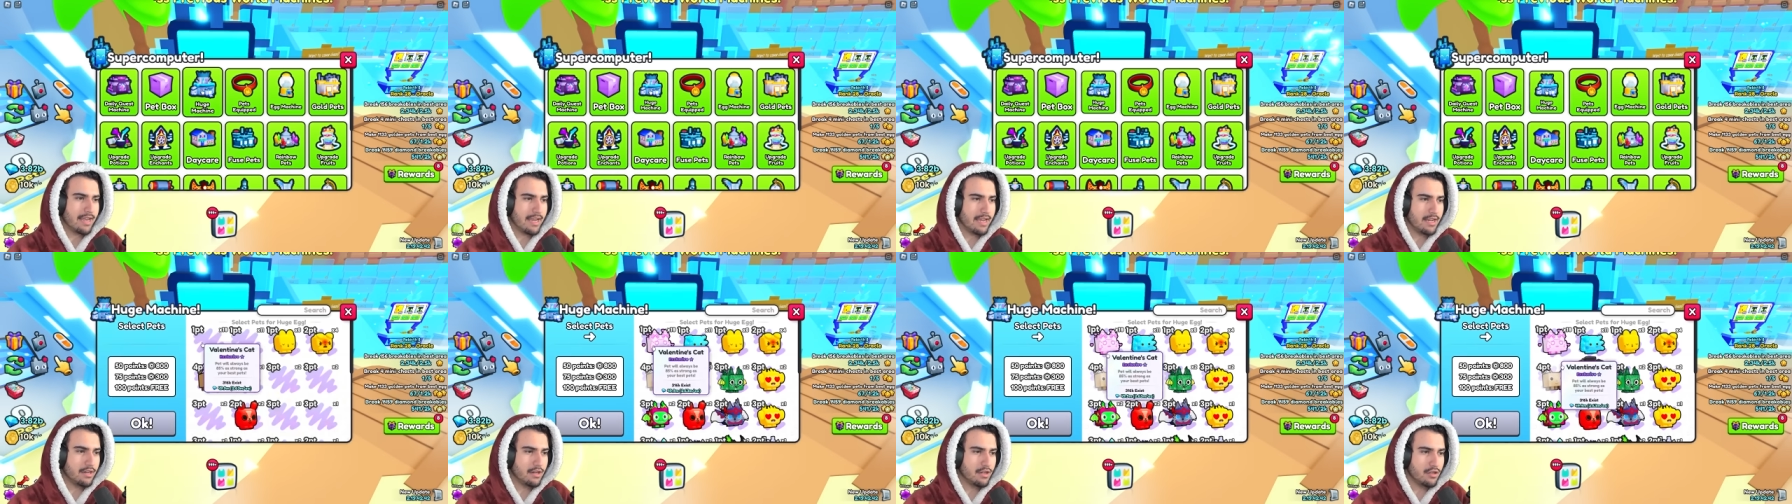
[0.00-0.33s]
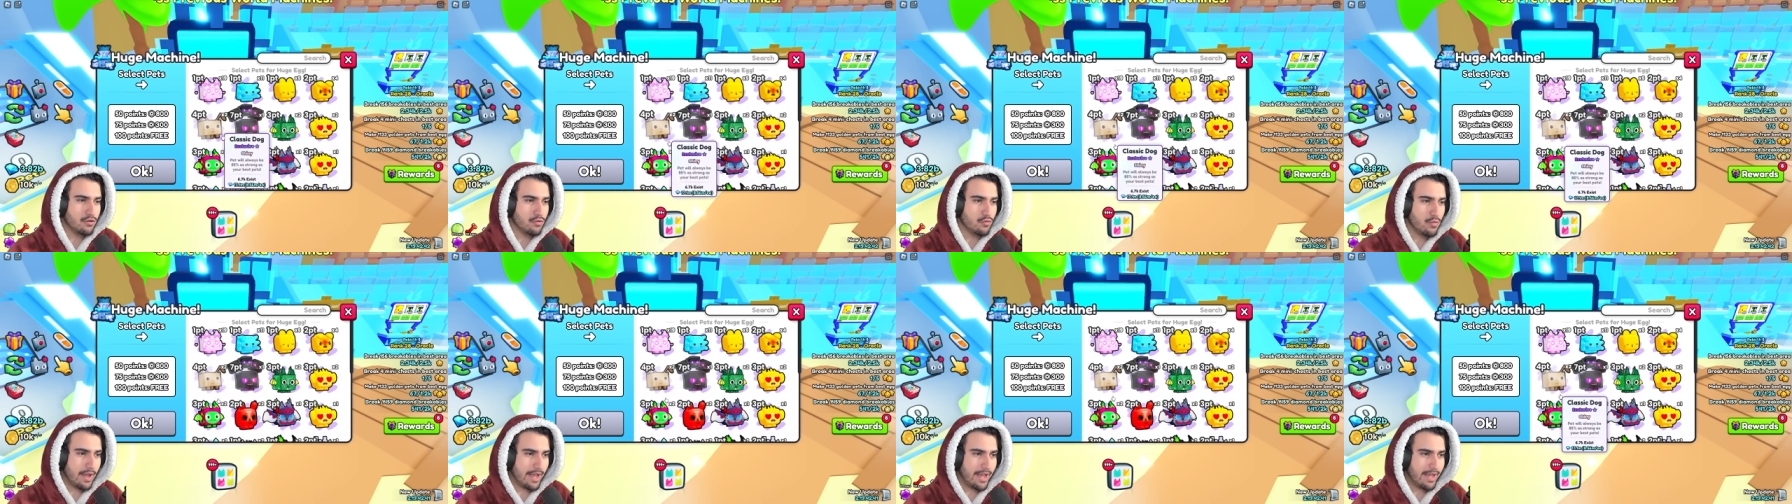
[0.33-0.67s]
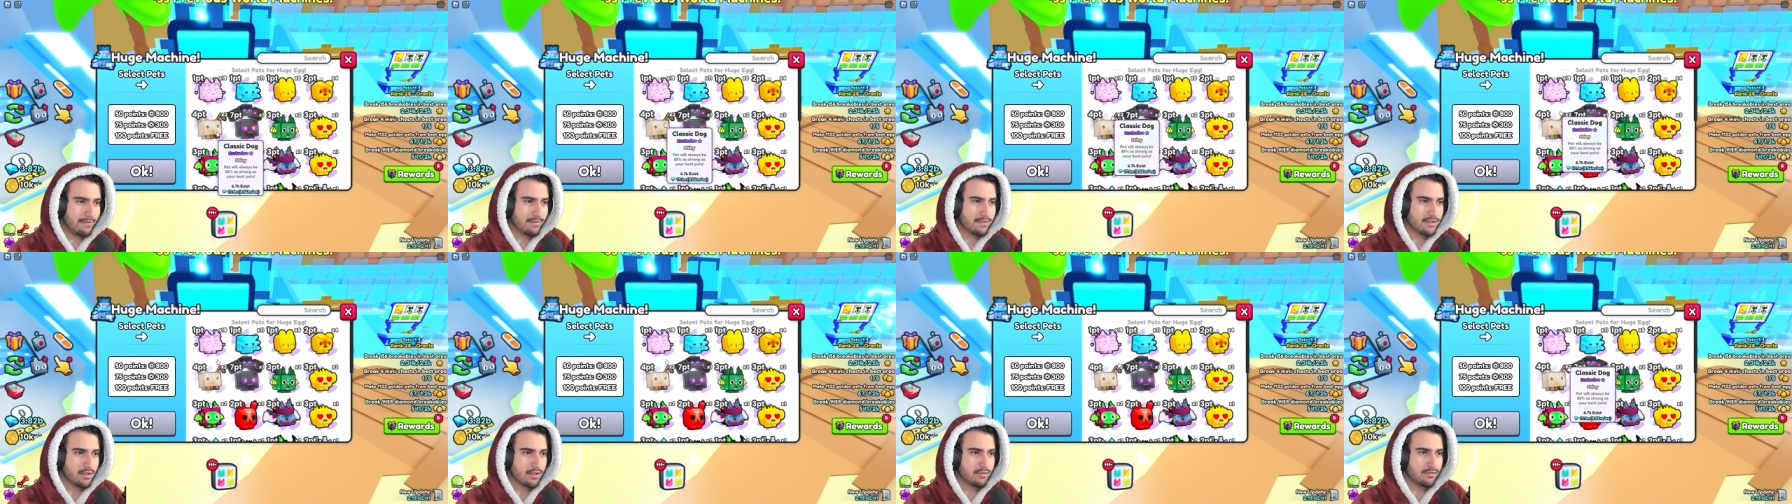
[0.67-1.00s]
and you
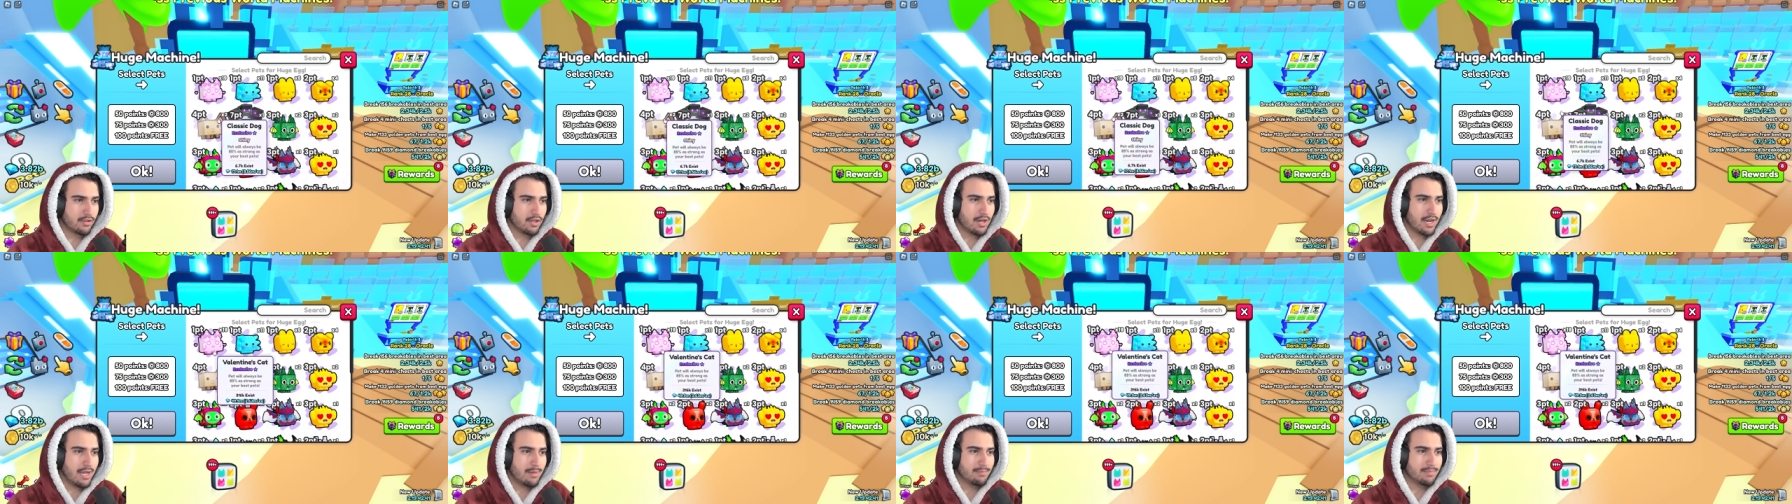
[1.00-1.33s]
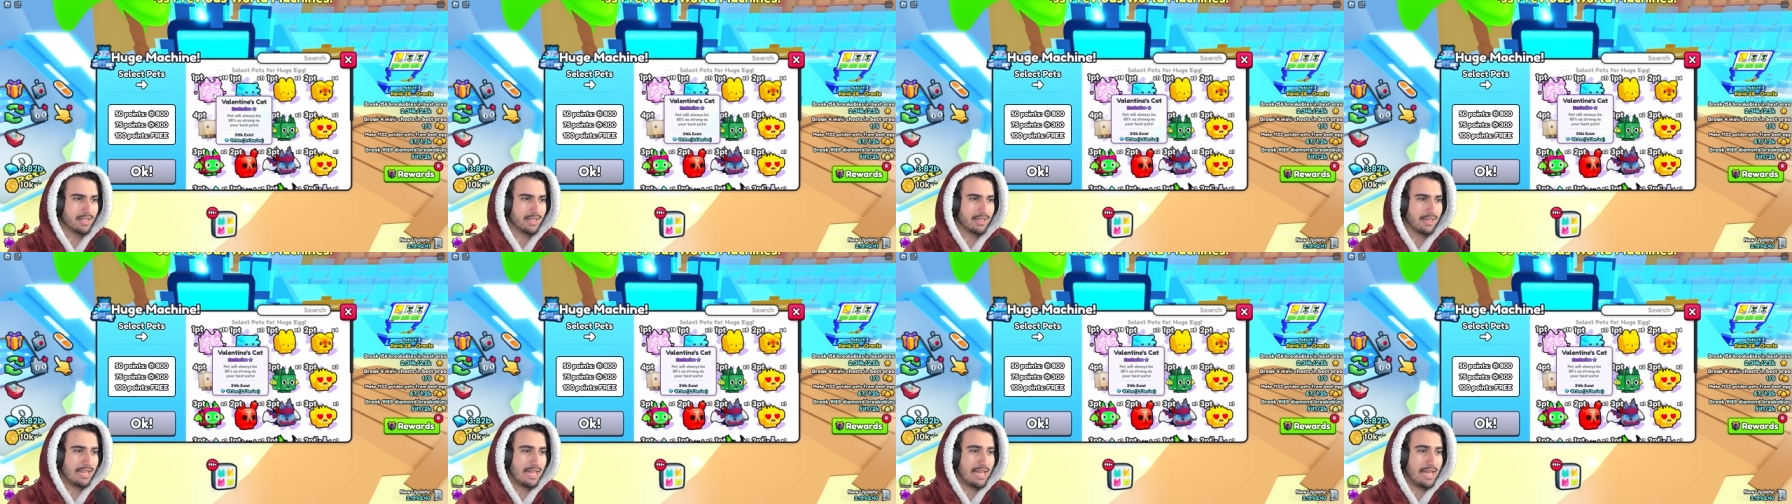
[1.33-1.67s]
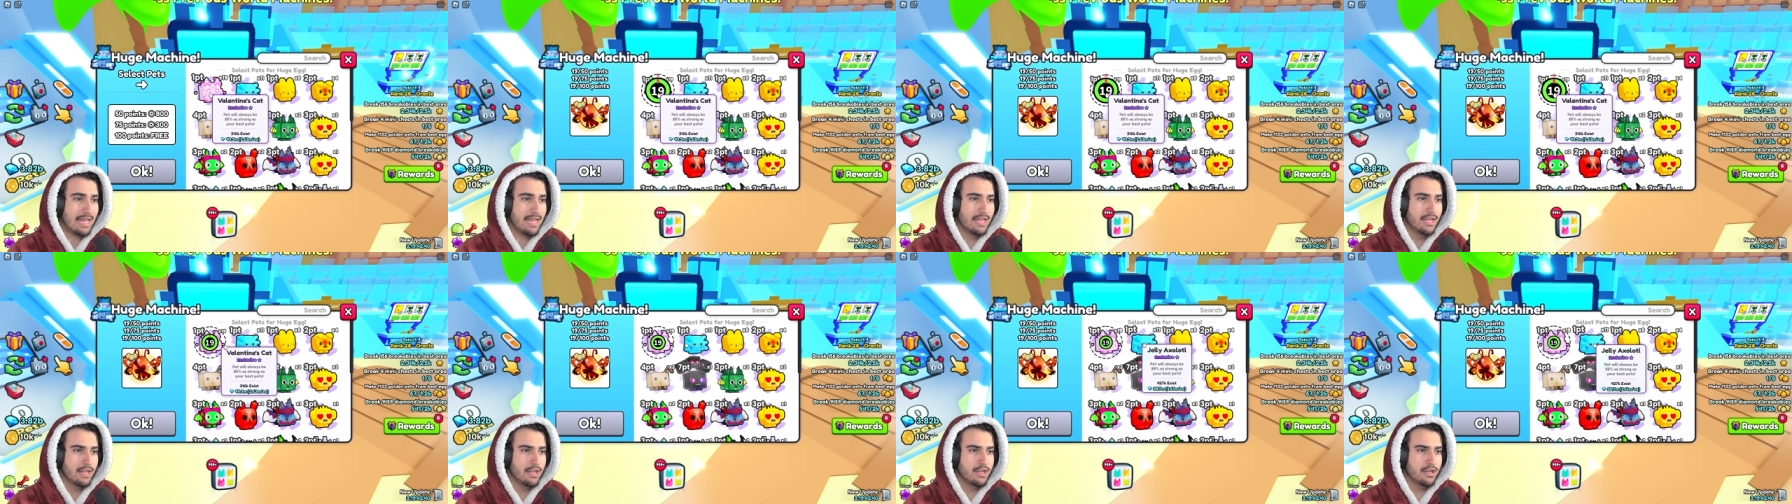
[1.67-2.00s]
have server hopped a
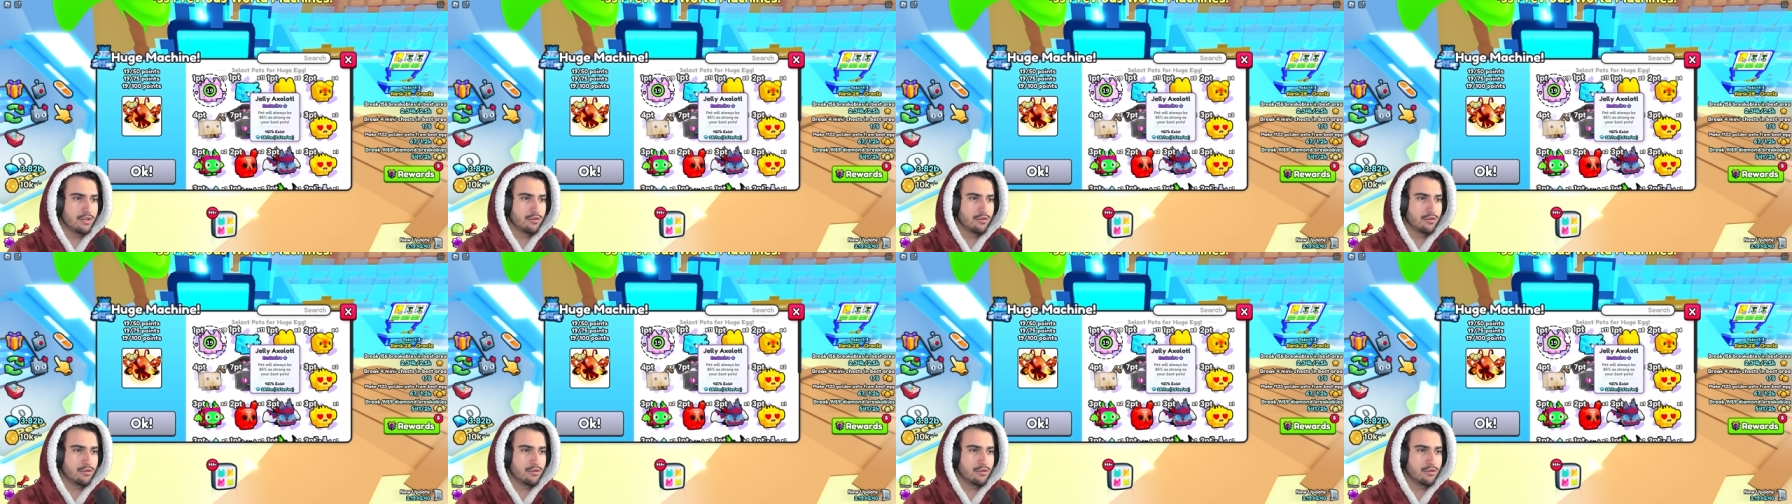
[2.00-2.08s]
lot,